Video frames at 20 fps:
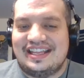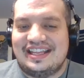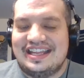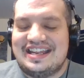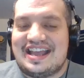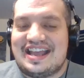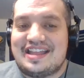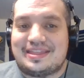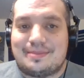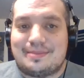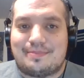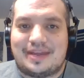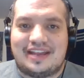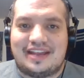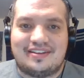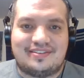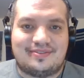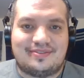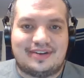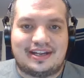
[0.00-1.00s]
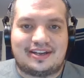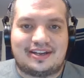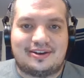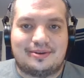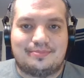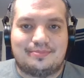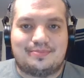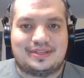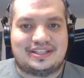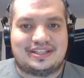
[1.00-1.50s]
not the best
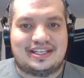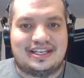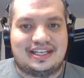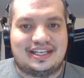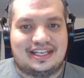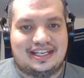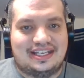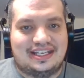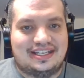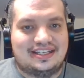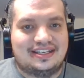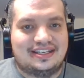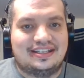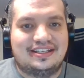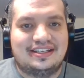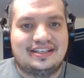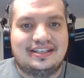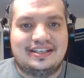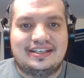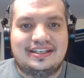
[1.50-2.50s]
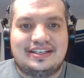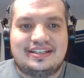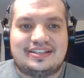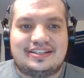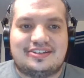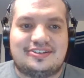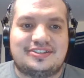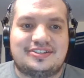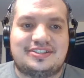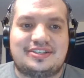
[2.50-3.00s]
record, but then again,
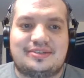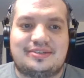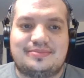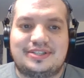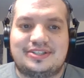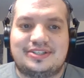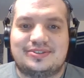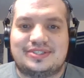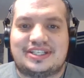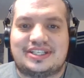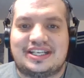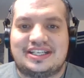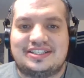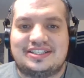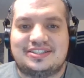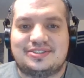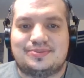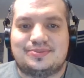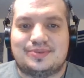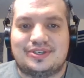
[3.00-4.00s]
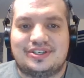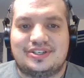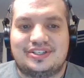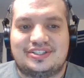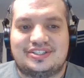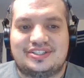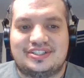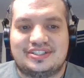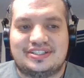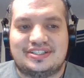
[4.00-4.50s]
there are some of those cases where
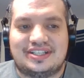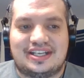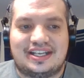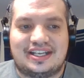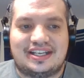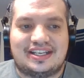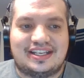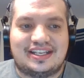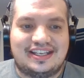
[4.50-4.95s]
it's just like,